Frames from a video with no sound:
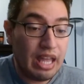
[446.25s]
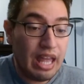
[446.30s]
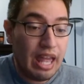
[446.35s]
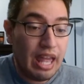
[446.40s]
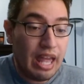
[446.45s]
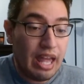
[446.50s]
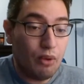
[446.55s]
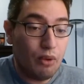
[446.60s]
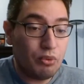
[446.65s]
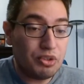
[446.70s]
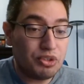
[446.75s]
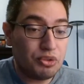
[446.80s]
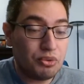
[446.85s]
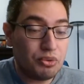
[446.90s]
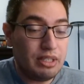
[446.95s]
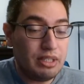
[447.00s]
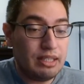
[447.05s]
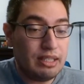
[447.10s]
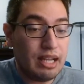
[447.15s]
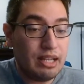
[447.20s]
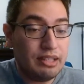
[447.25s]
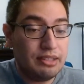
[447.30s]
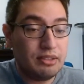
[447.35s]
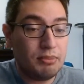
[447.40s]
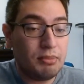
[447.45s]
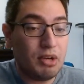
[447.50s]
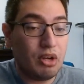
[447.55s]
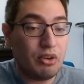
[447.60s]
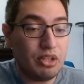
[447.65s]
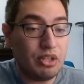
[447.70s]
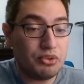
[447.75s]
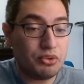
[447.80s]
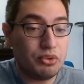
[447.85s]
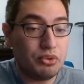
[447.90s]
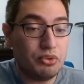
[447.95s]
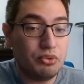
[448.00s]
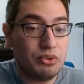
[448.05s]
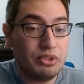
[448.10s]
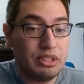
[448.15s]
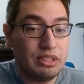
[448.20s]
And what's really nice about
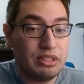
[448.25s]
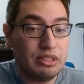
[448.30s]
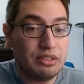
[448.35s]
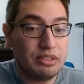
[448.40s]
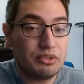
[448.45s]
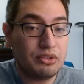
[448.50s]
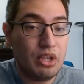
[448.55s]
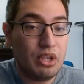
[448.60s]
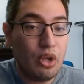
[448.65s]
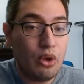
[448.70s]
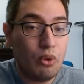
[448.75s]
introducing this